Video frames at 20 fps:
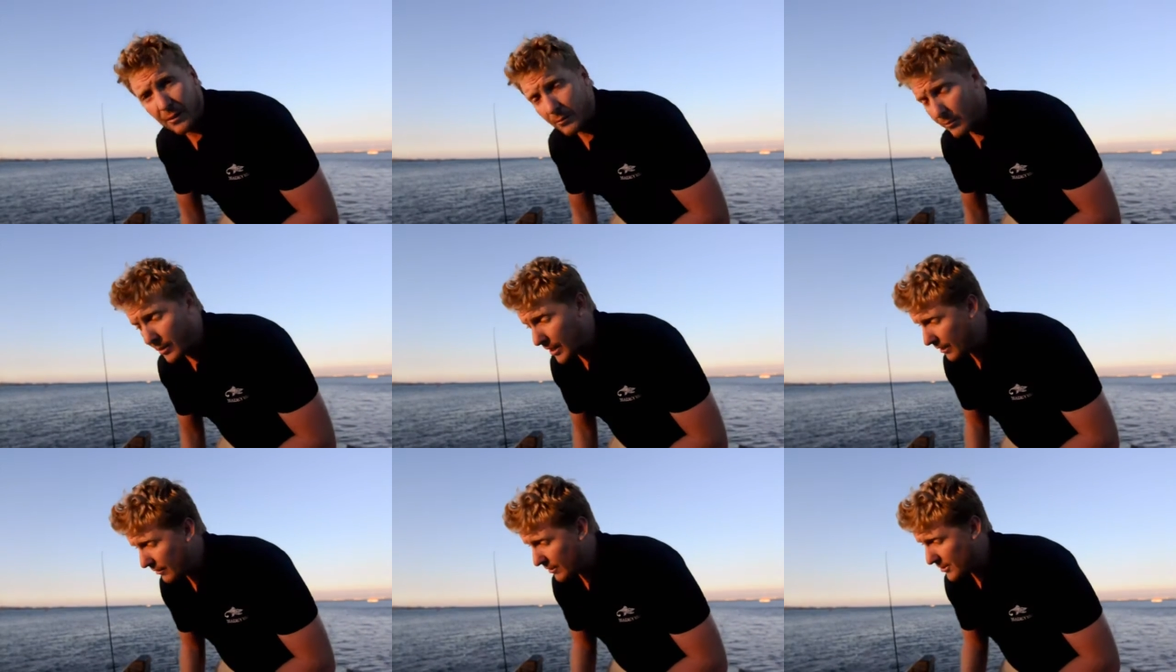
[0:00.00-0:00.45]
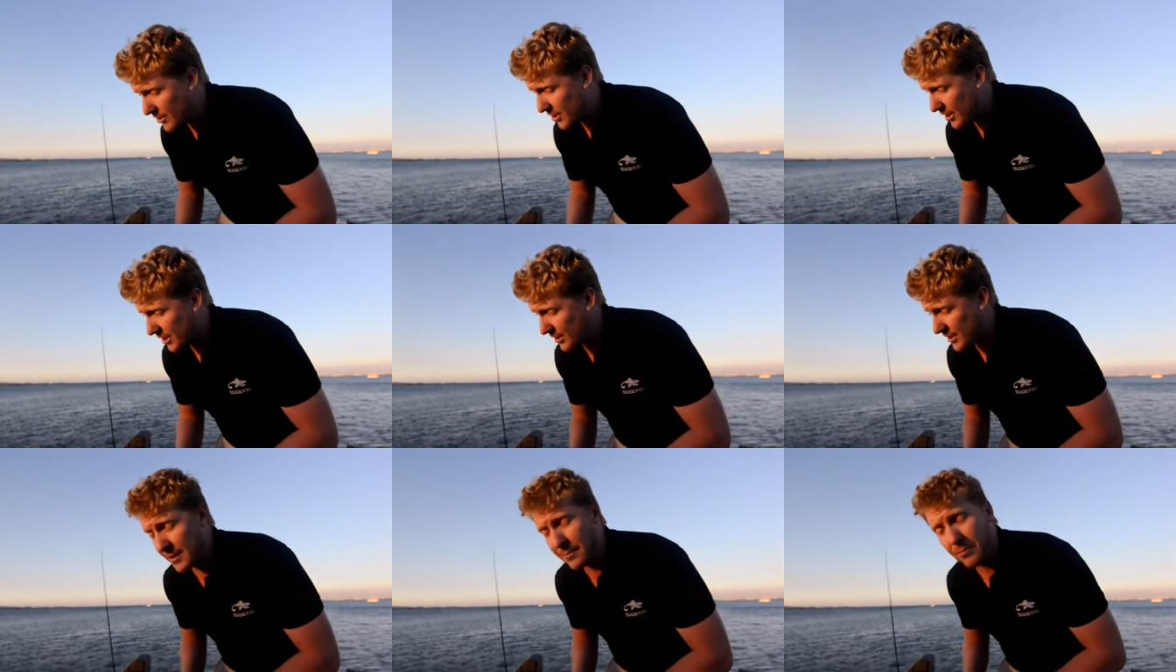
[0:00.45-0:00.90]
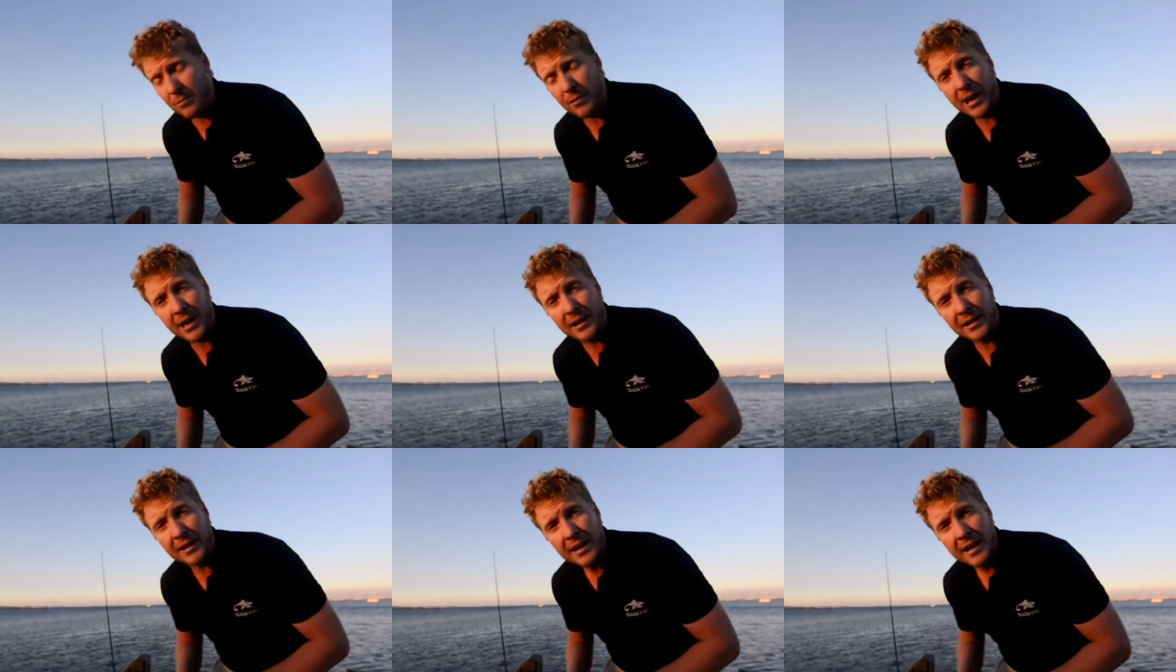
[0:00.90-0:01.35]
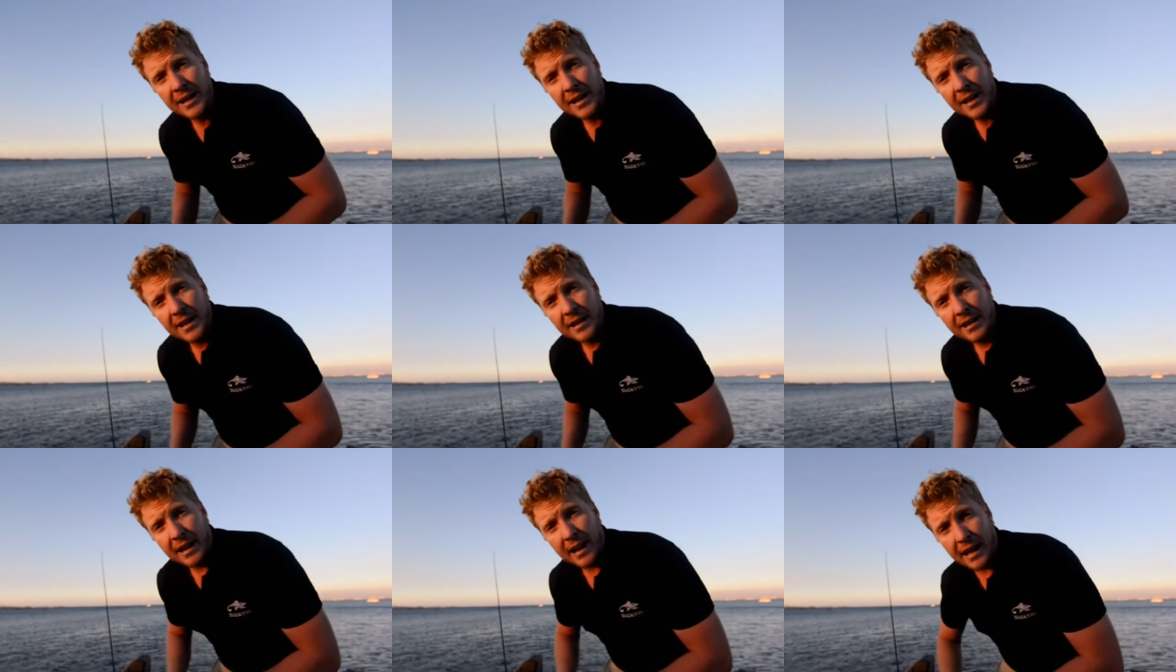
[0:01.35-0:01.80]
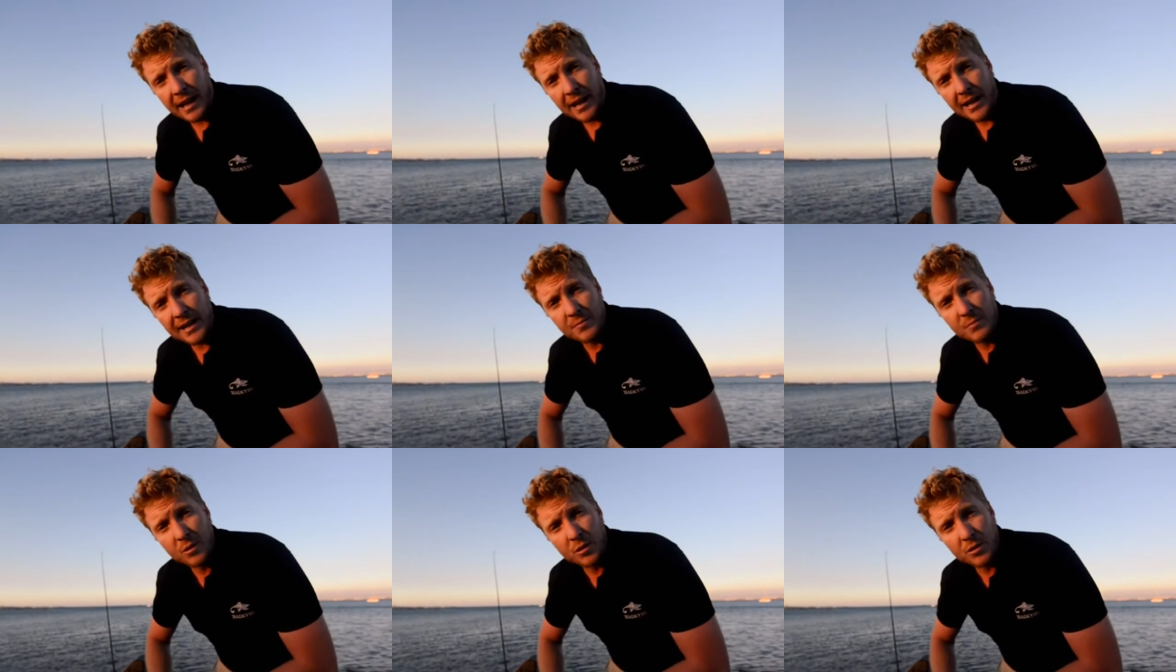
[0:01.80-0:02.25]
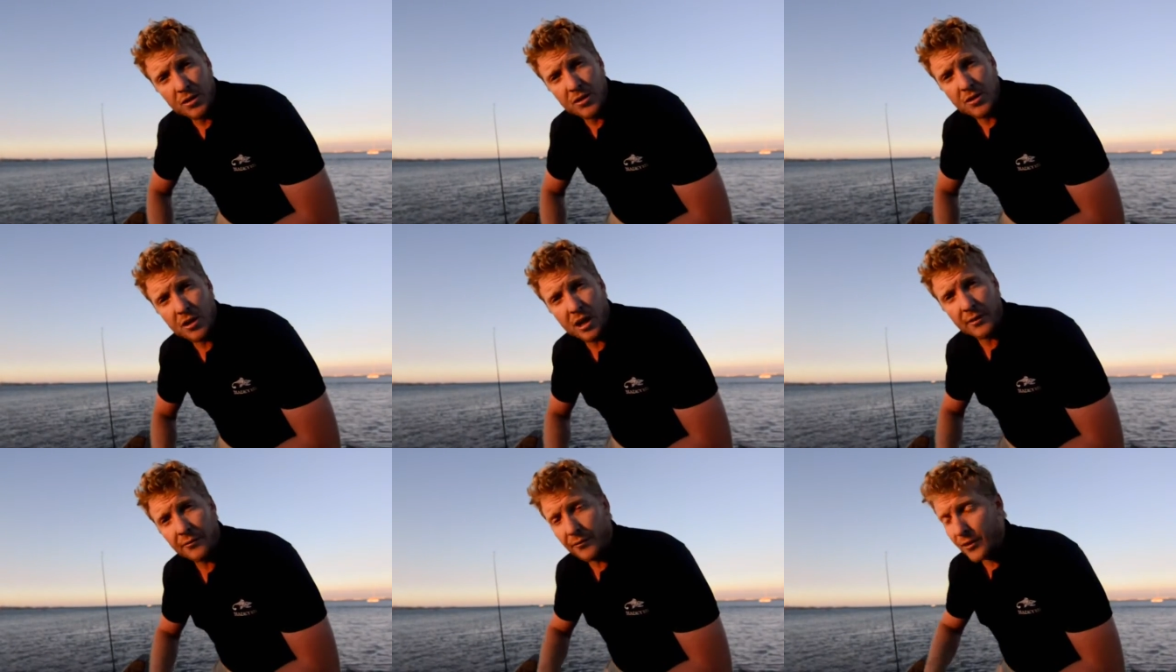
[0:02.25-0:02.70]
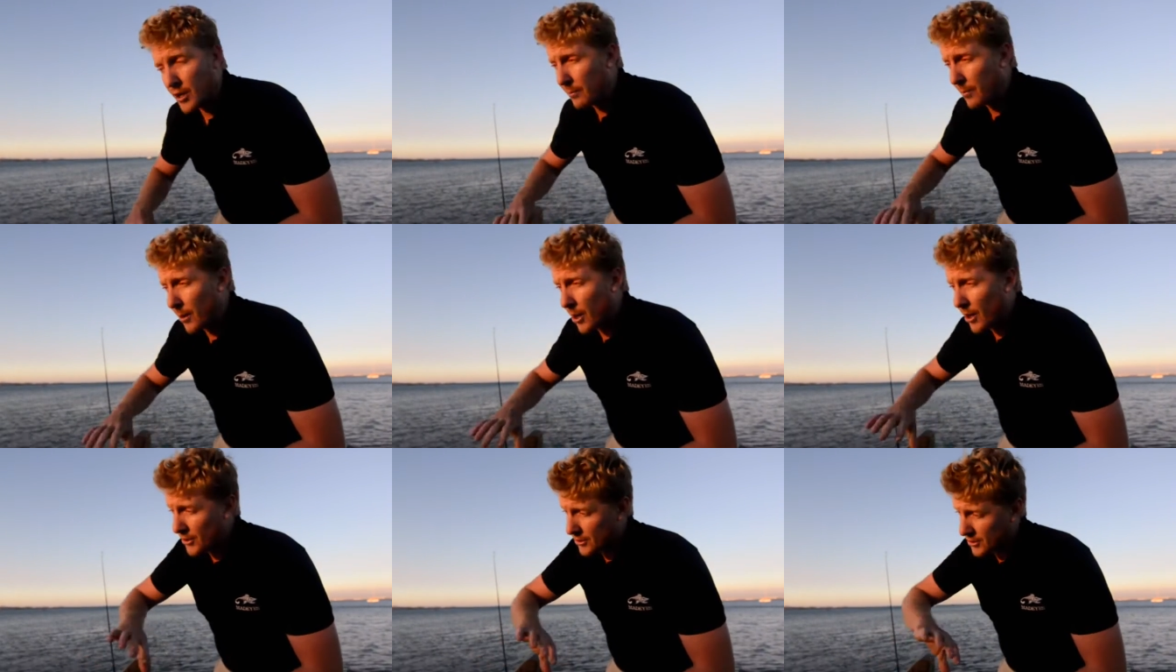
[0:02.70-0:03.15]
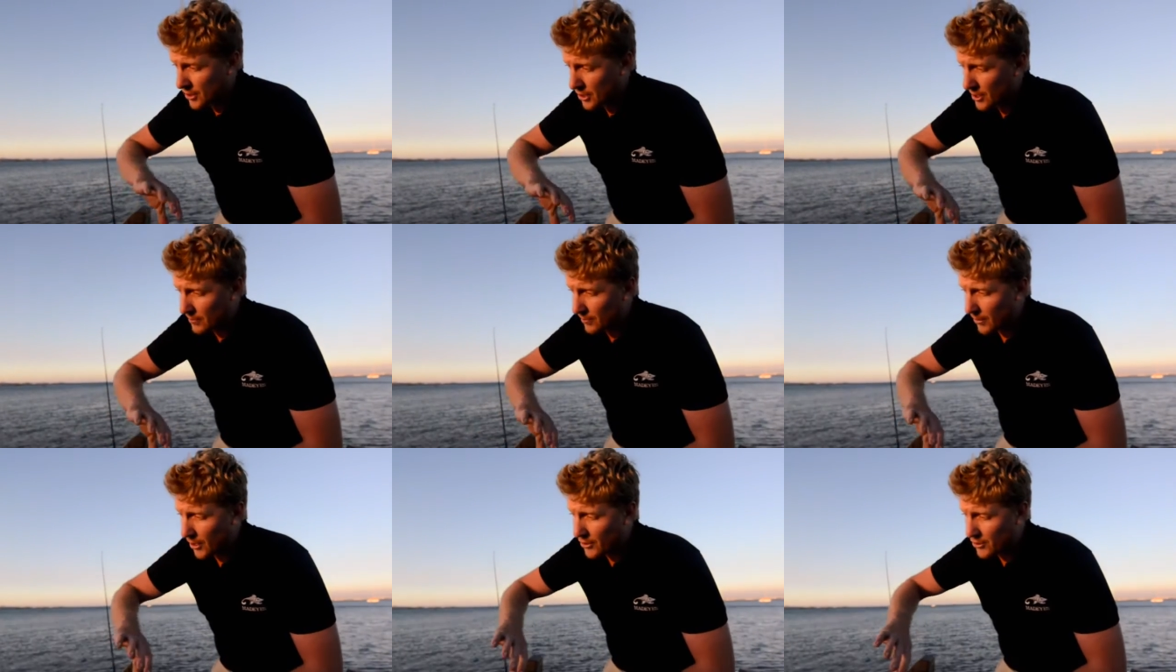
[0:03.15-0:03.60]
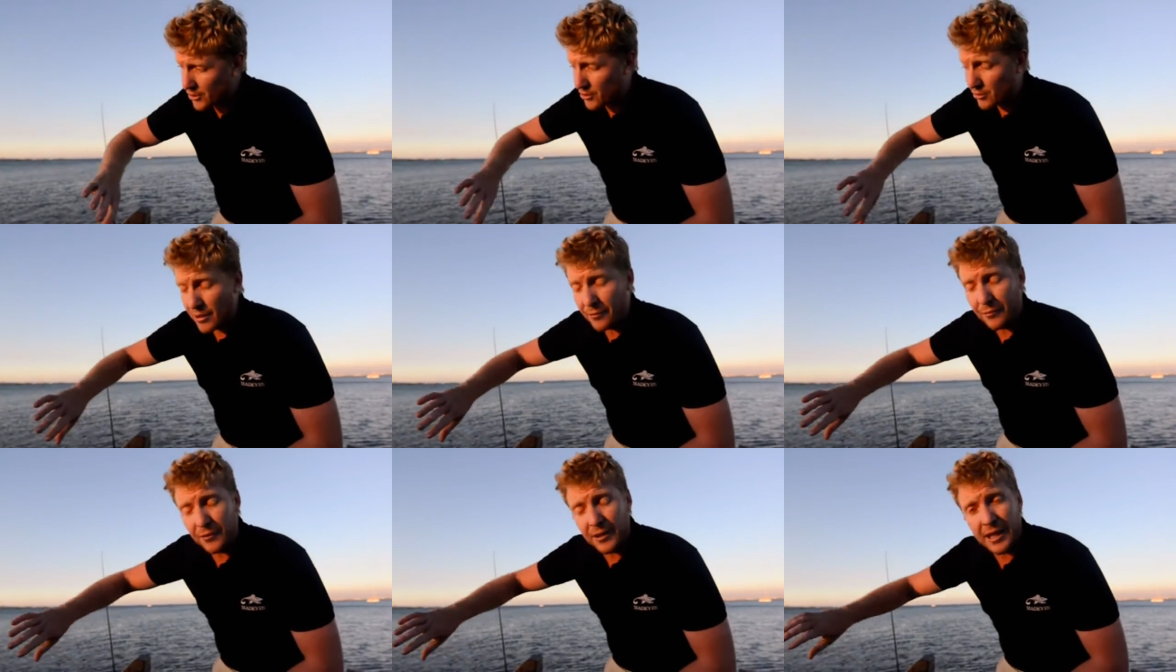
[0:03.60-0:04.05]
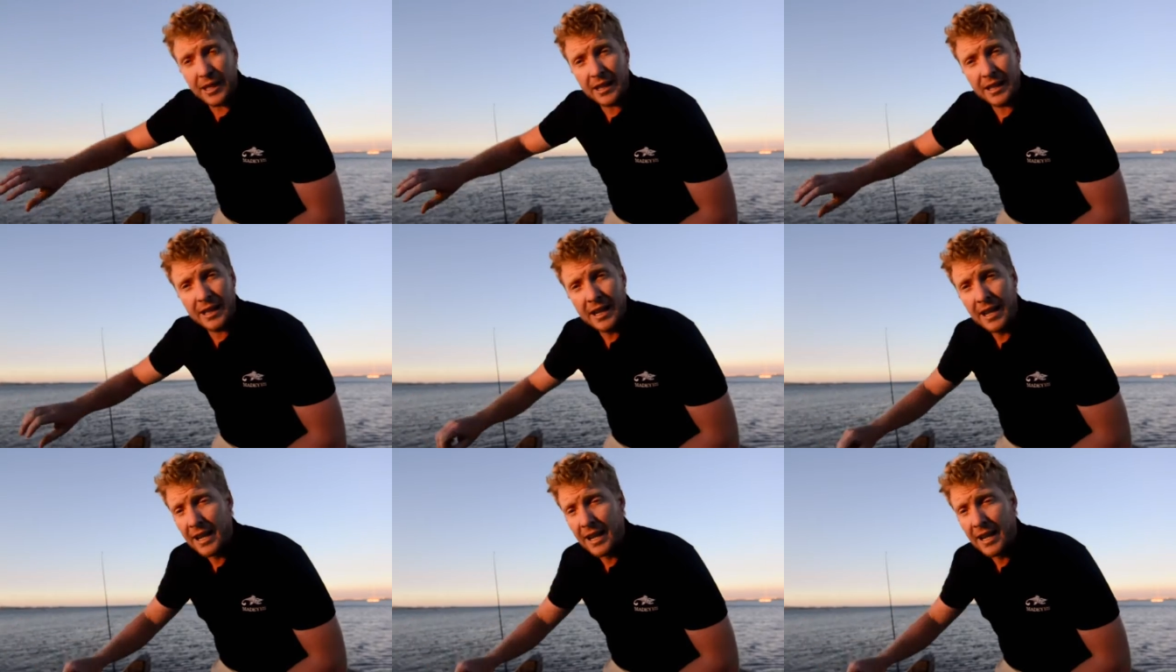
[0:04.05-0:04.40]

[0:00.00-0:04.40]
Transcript: whereas your tip run is more designed for your boat. So your boat's drifting,